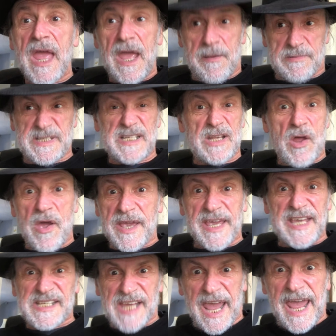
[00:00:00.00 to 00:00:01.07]
It was like
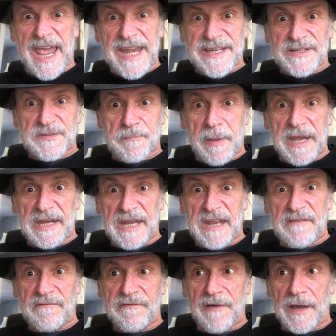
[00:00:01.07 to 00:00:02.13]
his head had been
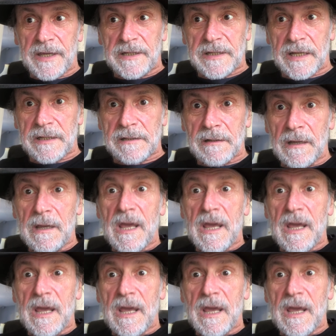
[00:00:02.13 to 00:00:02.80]
invaded.